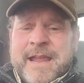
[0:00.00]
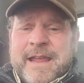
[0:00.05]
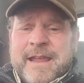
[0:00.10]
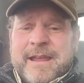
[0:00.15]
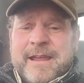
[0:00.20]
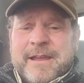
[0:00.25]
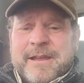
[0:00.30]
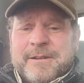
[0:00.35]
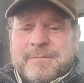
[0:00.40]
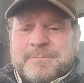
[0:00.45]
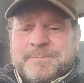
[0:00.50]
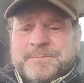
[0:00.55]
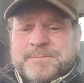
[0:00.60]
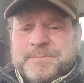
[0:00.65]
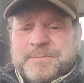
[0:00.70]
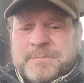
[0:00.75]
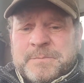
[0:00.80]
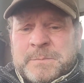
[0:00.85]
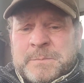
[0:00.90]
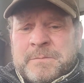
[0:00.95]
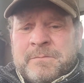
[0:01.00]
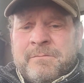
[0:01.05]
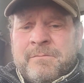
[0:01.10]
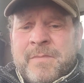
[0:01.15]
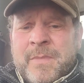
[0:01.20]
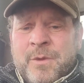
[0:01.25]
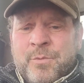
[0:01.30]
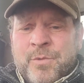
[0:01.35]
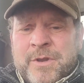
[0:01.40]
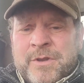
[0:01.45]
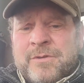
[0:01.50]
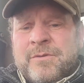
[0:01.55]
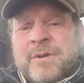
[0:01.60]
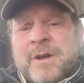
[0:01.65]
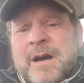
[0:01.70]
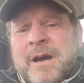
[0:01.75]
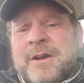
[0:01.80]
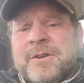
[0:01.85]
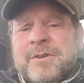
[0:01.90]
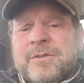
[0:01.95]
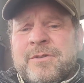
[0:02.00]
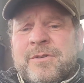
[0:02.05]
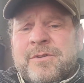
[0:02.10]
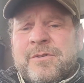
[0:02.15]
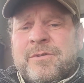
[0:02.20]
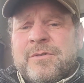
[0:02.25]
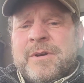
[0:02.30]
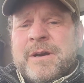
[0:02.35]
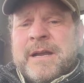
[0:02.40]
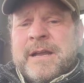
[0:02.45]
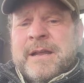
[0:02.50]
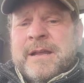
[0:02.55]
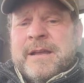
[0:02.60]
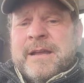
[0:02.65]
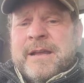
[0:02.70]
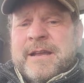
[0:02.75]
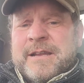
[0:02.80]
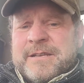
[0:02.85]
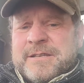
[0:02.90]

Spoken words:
And we do not do a